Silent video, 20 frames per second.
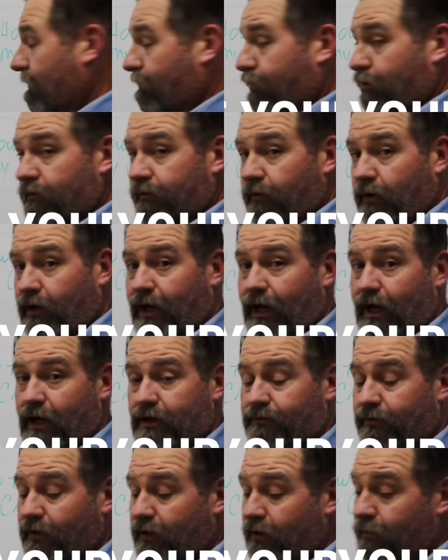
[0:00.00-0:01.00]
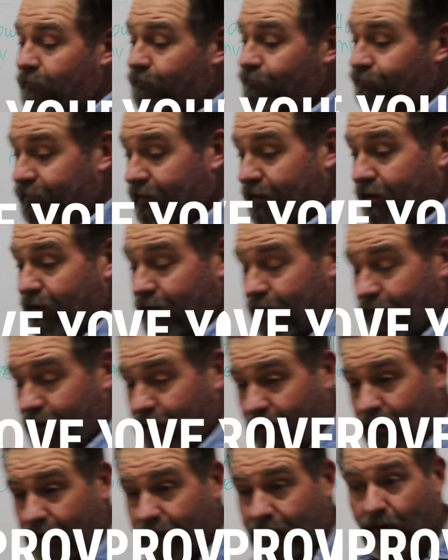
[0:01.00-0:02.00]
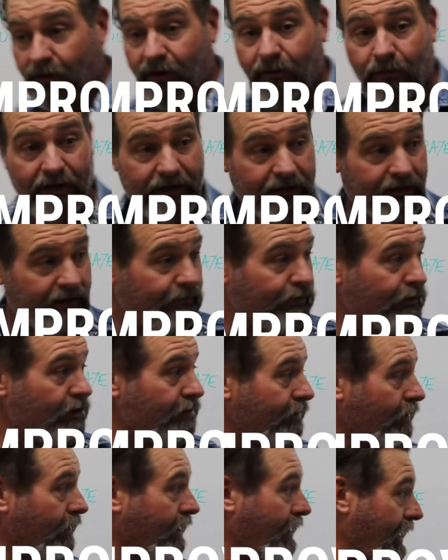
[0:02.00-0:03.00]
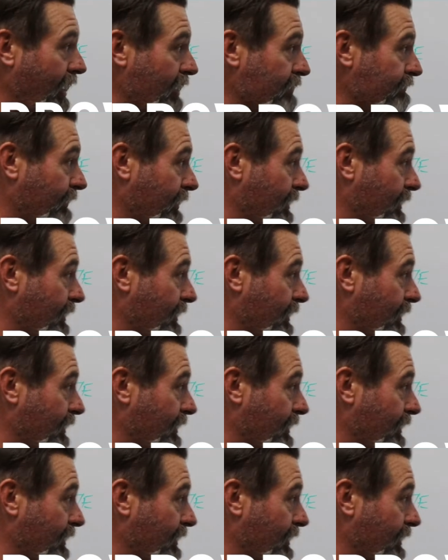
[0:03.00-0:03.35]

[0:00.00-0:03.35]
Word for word: improve your cash flow. The only way to improve your cash